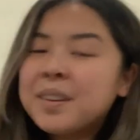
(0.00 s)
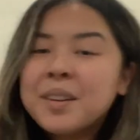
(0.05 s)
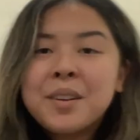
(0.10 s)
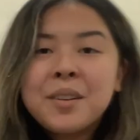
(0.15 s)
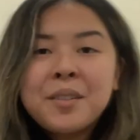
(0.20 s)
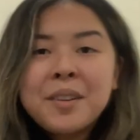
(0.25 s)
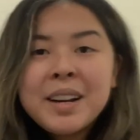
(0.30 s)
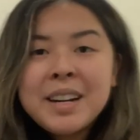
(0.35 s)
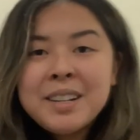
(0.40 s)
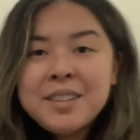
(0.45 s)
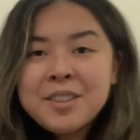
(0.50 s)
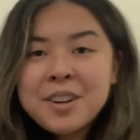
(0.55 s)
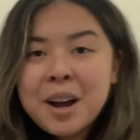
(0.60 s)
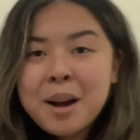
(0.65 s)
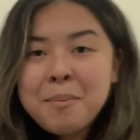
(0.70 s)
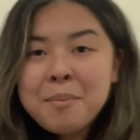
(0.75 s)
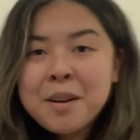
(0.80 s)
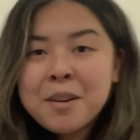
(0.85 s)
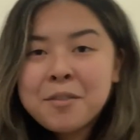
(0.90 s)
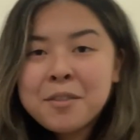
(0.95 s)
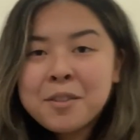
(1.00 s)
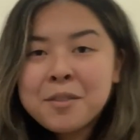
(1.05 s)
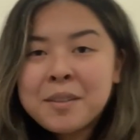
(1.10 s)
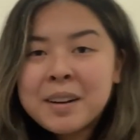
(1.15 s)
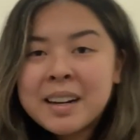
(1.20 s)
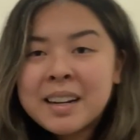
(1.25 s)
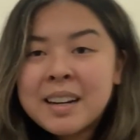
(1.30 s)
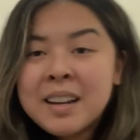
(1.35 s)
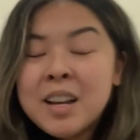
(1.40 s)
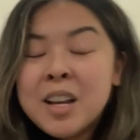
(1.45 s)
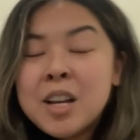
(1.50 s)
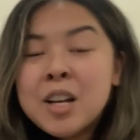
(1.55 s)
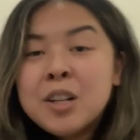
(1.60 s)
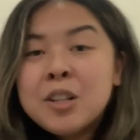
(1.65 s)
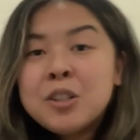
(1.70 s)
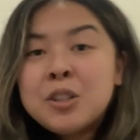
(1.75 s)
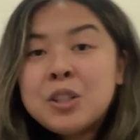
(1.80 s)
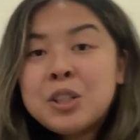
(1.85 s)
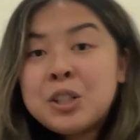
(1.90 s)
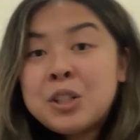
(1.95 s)
Great job, everyone.
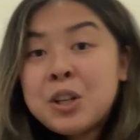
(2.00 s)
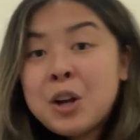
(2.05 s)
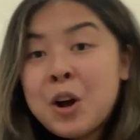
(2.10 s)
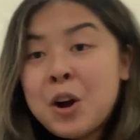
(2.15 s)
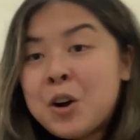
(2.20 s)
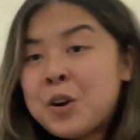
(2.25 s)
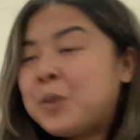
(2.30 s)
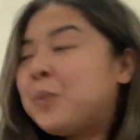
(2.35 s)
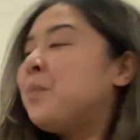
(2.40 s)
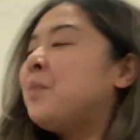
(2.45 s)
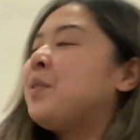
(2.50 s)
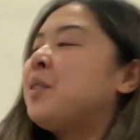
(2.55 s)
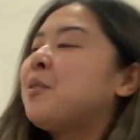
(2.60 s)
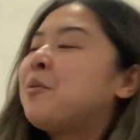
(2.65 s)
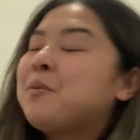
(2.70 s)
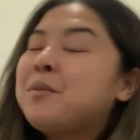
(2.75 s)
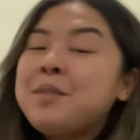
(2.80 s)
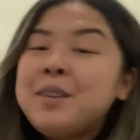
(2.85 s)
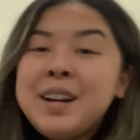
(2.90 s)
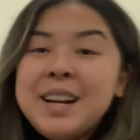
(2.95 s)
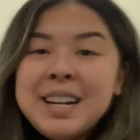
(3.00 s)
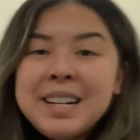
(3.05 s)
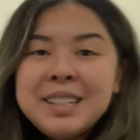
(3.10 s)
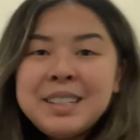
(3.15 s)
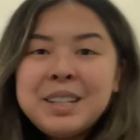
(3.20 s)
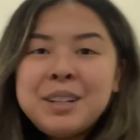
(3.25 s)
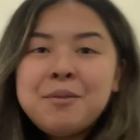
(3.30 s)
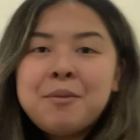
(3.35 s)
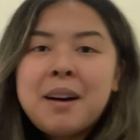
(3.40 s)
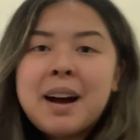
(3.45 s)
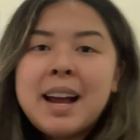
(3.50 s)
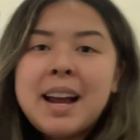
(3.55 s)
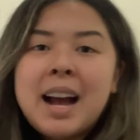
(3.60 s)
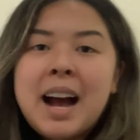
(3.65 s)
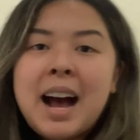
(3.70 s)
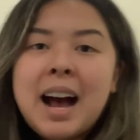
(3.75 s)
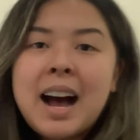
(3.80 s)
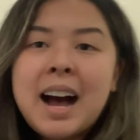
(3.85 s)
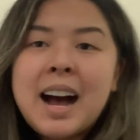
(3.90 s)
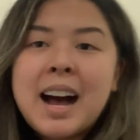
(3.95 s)
So the reason why
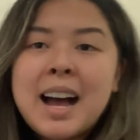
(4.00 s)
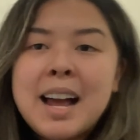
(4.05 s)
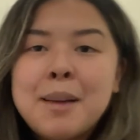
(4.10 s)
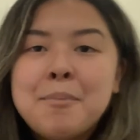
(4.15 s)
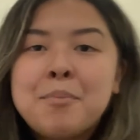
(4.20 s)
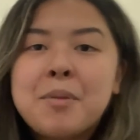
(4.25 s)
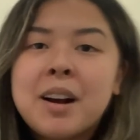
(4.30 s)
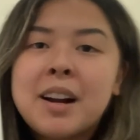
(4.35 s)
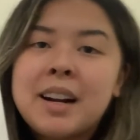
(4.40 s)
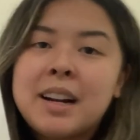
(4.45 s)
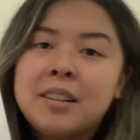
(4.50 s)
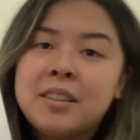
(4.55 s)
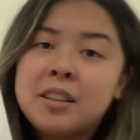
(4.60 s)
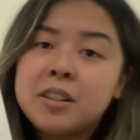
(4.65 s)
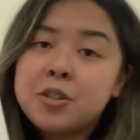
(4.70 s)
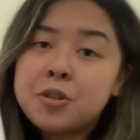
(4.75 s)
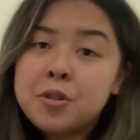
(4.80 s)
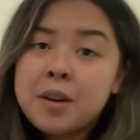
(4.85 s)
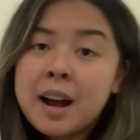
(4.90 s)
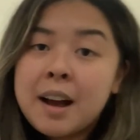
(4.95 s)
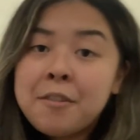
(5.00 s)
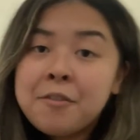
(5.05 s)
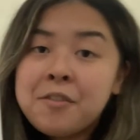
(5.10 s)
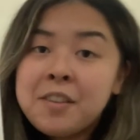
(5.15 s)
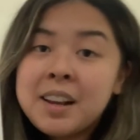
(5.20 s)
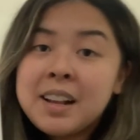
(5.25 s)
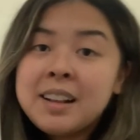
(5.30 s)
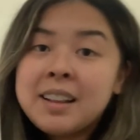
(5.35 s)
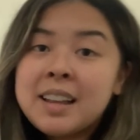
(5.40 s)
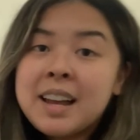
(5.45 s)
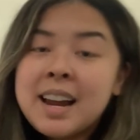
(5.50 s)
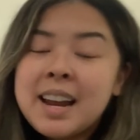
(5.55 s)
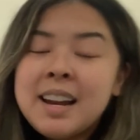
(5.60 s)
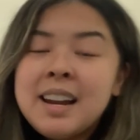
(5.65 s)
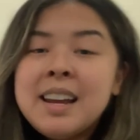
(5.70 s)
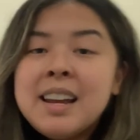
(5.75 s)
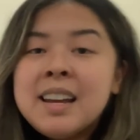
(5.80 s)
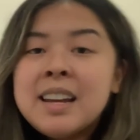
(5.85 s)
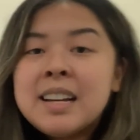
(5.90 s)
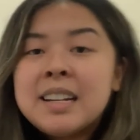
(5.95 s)
I brought out the traffic light
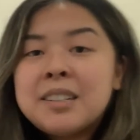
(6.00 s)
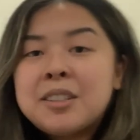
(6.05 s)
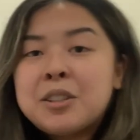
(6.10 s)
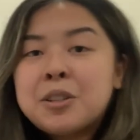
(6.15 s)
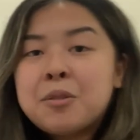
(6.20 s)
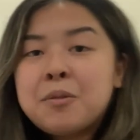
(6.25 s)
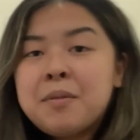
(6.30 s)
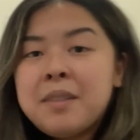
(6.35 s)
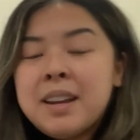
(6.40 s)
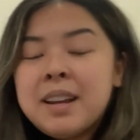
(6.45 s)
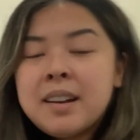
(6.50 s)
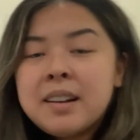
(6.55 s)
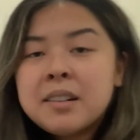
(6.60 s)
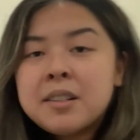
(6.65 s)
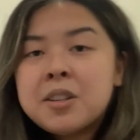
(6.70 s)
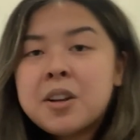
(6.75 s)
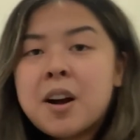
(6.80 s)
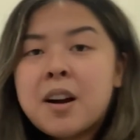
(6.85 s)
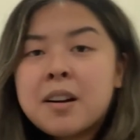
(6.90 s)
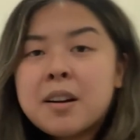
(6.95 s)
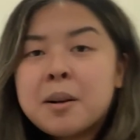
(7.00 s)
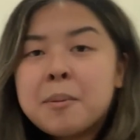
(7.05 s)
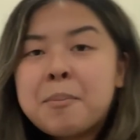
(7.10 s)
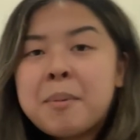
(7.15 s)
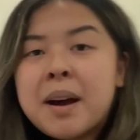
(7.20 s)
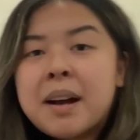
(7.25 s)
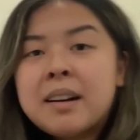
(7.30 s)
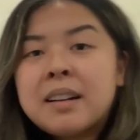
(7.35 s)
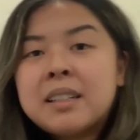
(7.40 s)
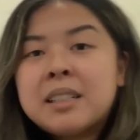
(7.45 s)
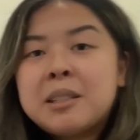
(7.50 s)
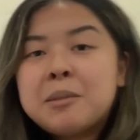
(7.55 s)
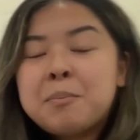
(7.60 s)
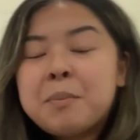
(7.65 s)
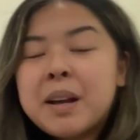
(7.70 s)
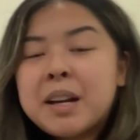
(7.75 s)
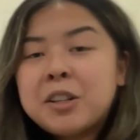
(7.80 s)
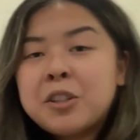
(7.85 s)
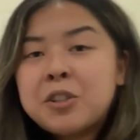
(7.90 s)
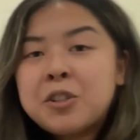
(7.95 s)
is so we can talk about a
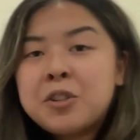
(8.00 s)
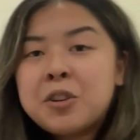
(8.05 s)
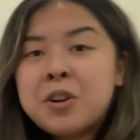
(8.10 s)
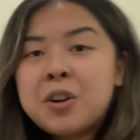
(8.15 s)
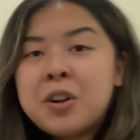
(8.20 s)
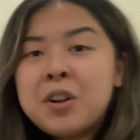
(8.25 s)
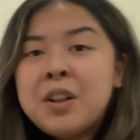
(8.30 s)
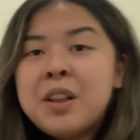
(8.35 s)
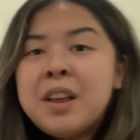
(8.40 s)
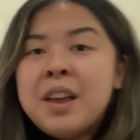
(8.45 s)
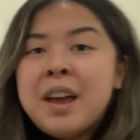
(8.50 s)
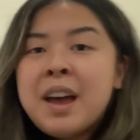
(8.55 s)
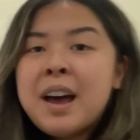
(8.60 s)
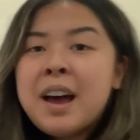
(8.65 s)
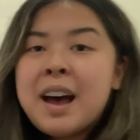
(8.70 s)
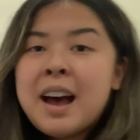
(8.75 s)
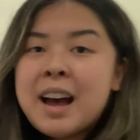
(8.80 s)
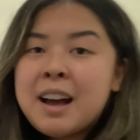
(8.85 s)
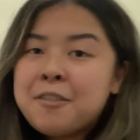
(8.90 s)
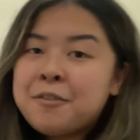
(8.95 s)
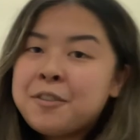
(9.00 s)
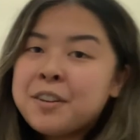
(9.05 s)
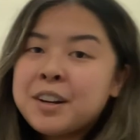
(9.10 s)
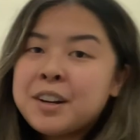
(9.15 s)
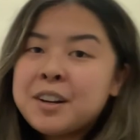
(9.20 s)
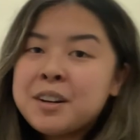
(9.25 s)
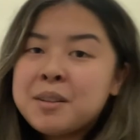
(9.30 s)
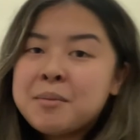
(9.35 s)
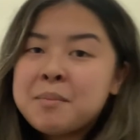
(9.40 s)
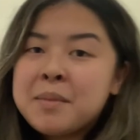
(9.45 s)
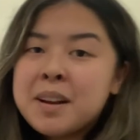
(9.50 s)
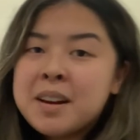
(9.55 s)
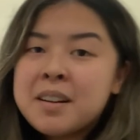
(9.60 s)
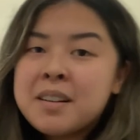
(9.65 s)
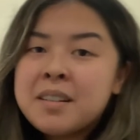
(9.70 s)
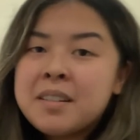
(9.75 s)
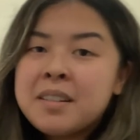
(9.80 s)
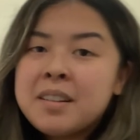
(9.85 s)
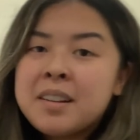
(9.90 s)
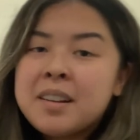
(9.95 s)
special African
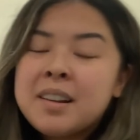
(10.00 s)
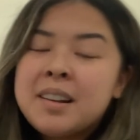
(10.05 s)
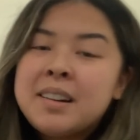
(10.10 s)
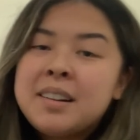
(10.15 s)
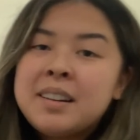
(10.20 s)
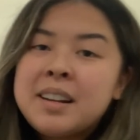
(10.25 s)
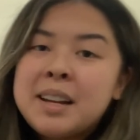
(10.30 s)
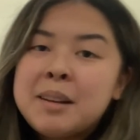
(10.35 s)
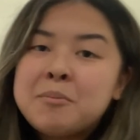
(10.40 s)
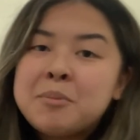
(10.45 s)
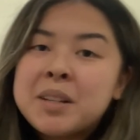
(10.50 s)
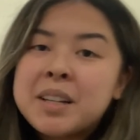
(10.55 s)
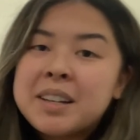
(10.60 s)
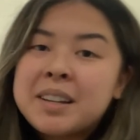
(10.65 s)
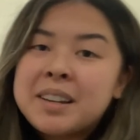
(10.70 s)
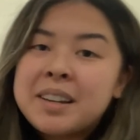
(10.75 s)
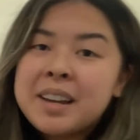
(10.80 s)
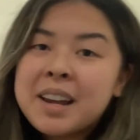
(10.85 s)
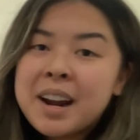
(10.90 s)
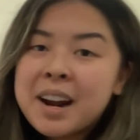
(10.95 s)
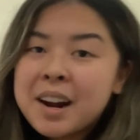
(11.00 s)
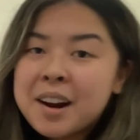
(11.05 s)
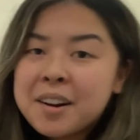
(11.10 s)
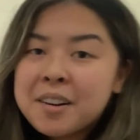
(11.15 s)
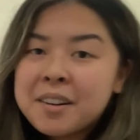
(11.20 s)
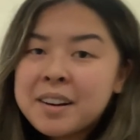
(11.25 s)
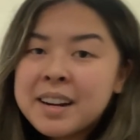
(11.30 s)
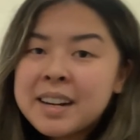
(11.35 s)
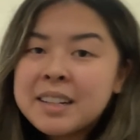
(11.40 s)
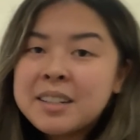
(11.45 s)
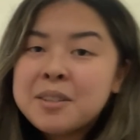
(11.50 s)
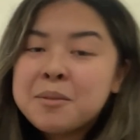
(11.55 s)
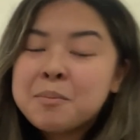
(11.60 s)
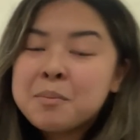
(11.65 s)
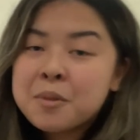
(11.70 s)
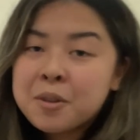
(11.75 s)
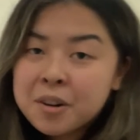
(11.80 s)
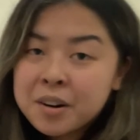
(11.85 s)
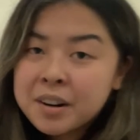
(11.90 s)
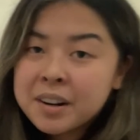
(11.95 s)
American named Garrett
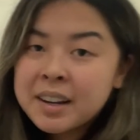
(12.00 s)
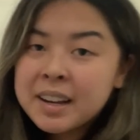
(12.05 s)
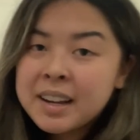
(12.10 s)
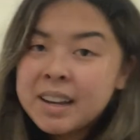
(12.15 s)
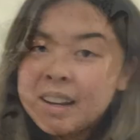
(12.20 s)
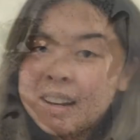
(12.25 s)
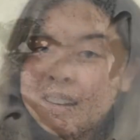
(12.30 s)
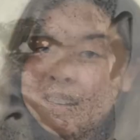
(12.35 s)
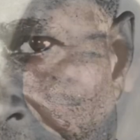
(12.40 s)
Morgan.